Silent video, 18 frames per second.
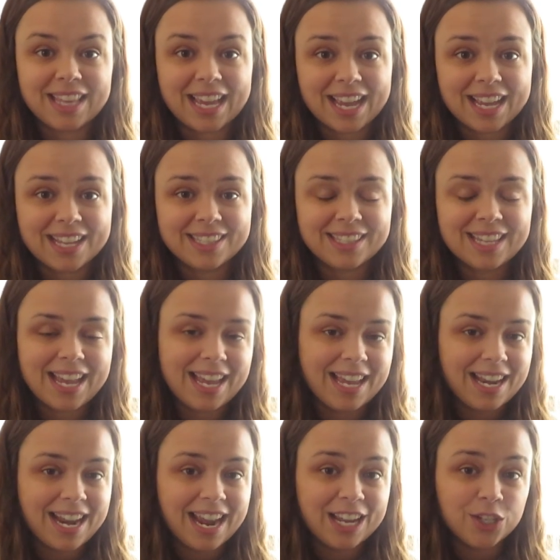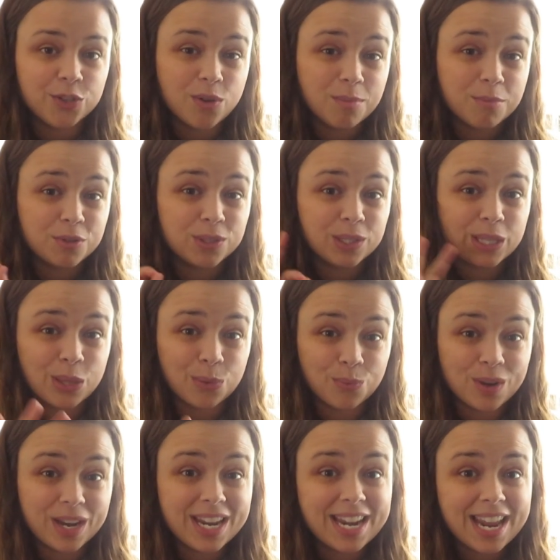like I said, I do almost
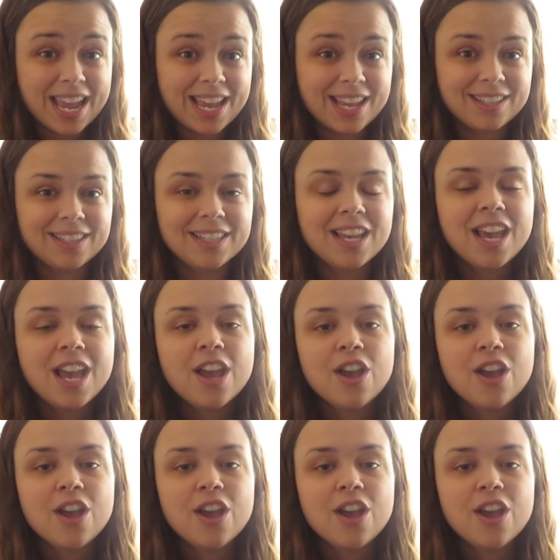three days